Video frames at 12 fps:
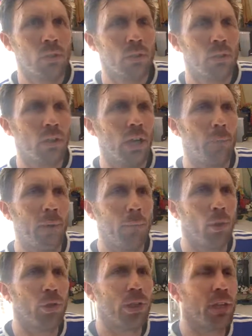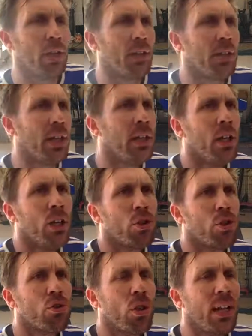Yeah, Pablo, you get the idea.
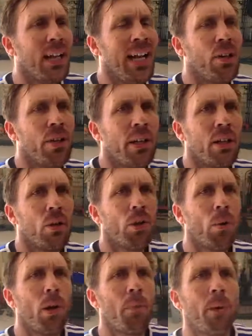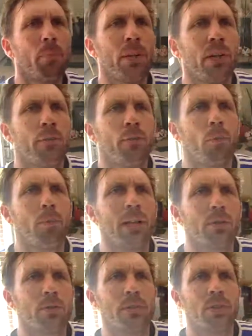Just try to land on your heel. Don't worry about bringing your foot back to
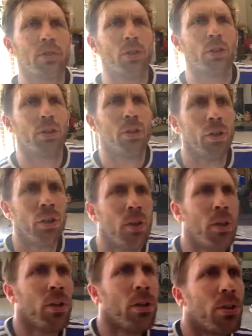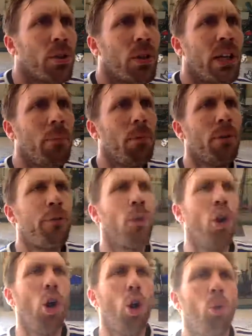its position. So keep your
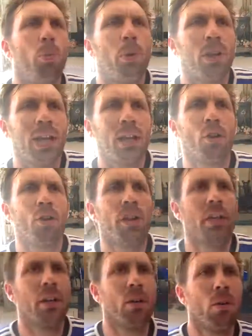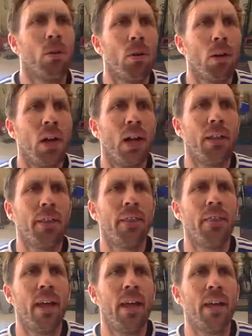foot open, land on the heel, and
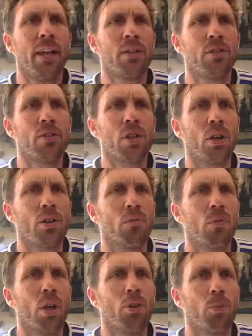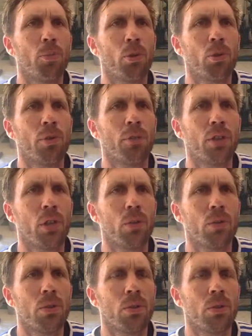then as you start to run, you'll push off your toes.